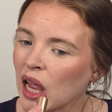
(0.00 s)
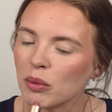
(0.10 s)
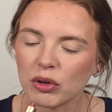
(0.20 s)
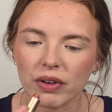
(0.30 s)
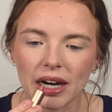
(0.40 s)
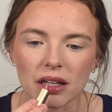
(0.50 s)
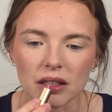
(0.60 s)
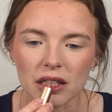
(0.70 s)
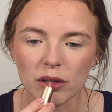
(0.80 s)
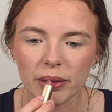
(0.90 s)
provide a
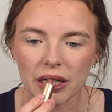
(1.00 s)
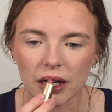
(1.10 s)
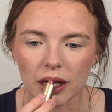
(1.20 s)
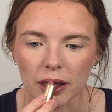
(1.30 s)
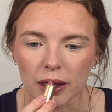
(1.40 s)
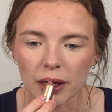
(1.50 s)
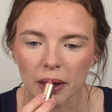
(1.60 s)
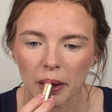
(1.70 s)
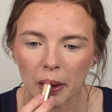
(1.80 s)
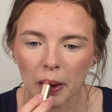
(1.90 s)
little bit of color
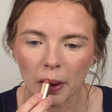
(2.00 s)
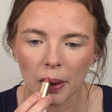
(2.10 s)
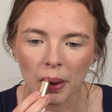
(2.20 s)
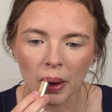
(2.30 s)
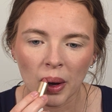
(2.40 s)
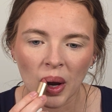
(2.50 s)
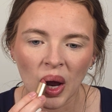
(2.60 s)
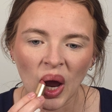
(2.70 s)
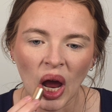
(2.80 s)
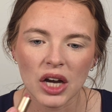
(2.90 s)

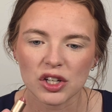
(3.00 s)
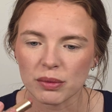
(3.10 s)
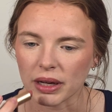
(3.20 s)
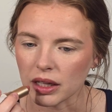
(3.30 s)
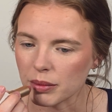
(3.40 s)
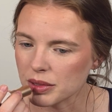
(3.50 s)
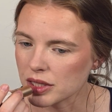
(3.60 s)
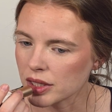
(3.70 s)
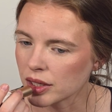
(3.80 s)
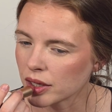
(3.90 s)
to my lips.